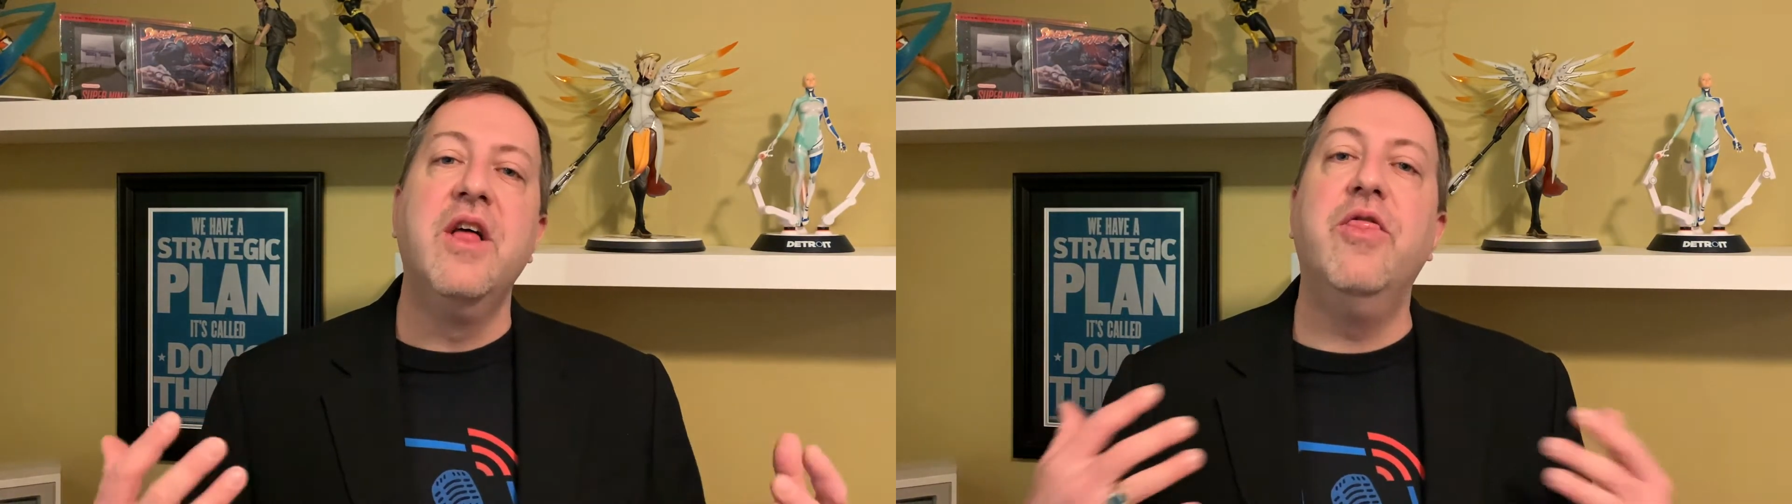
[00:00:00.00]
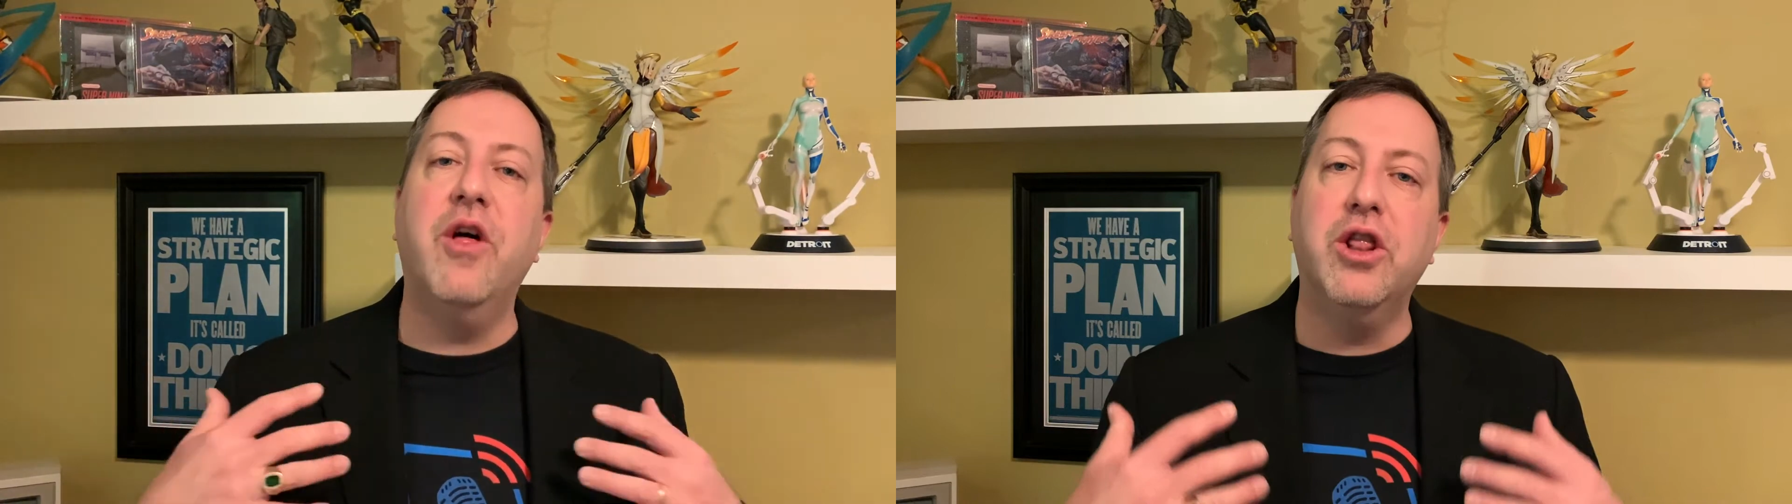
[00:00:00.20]

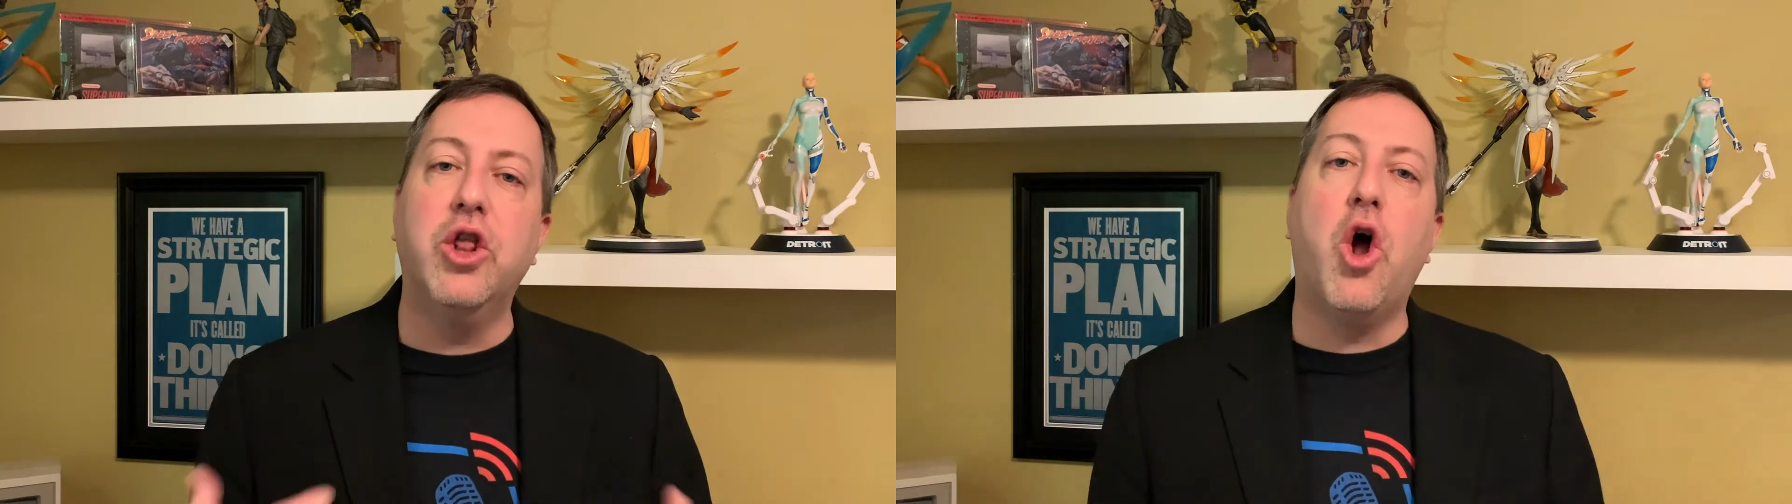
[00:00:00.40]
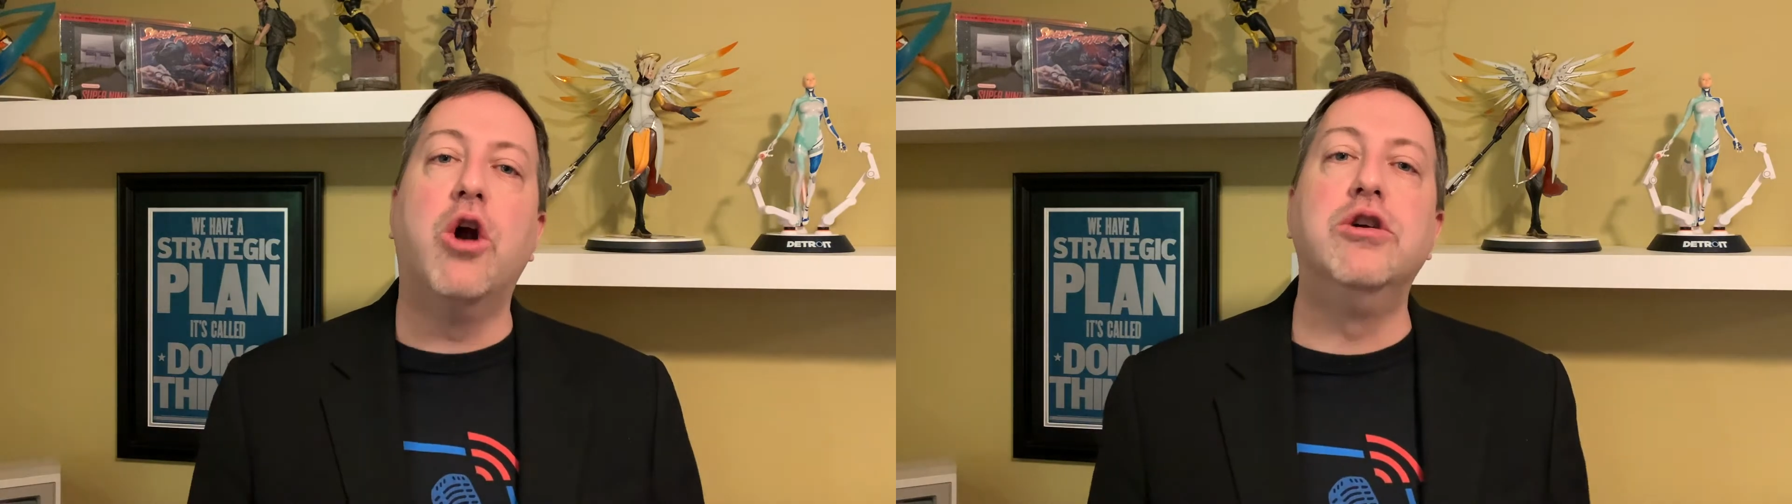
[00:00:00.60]
the
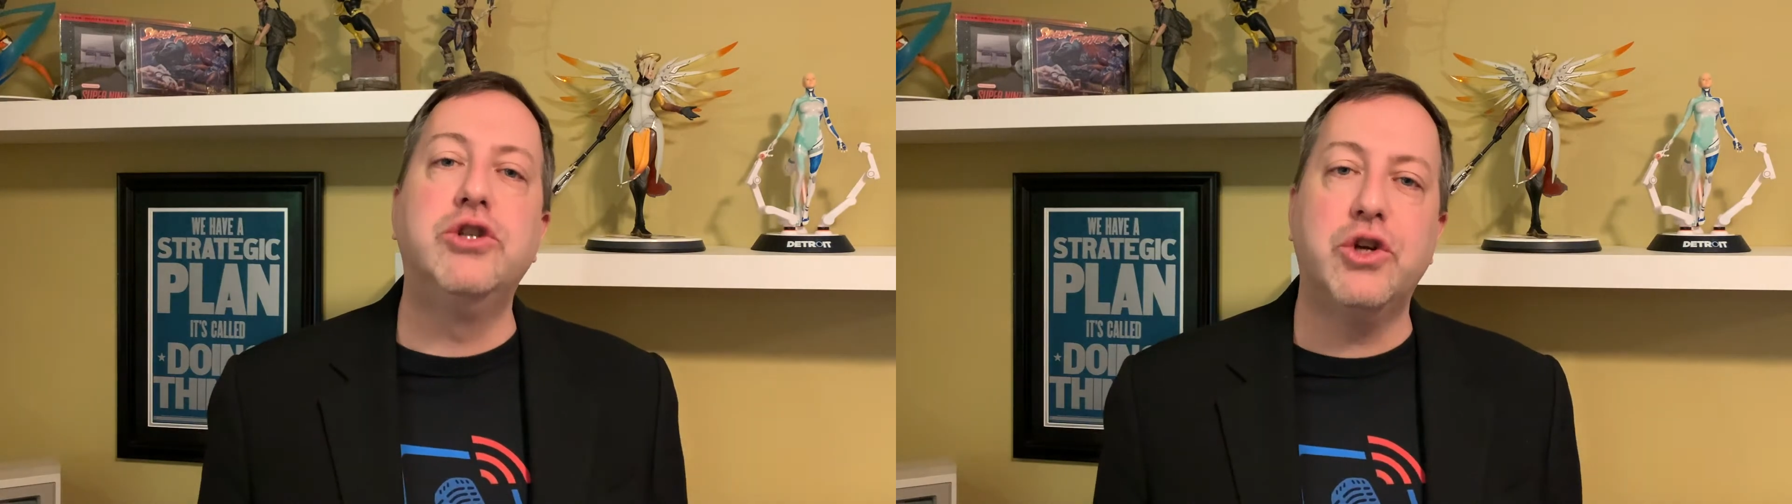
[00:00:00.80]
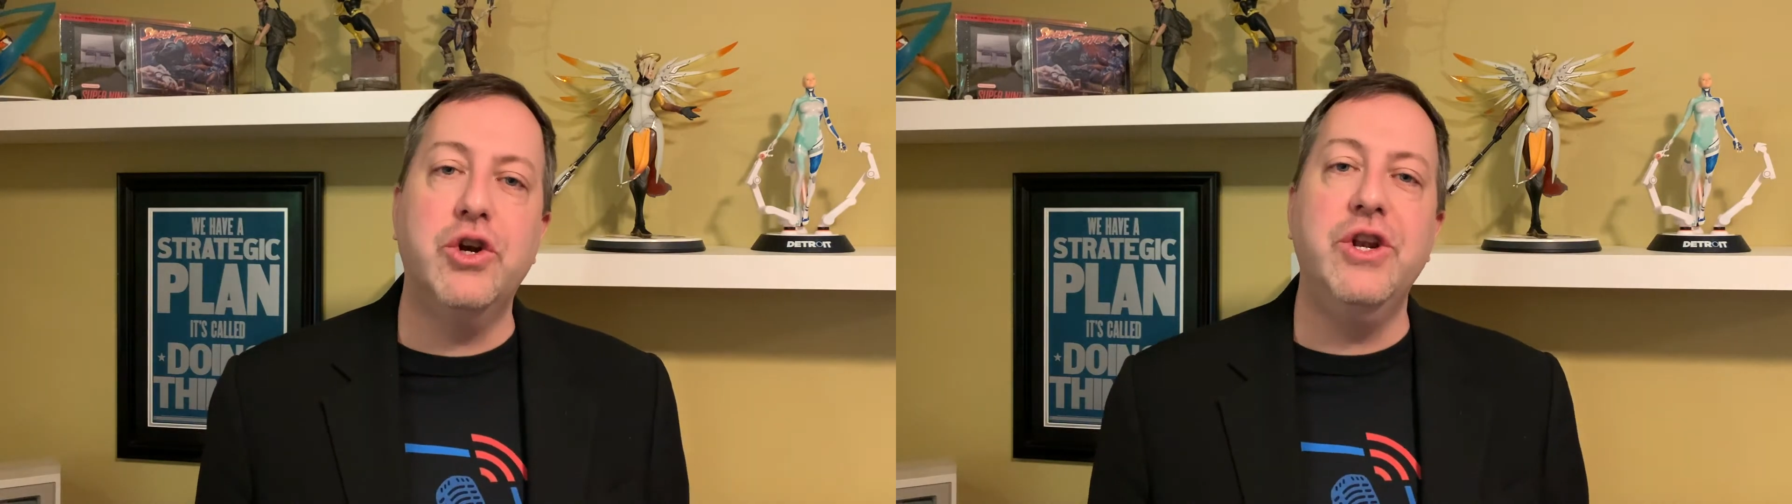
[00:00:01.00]
larger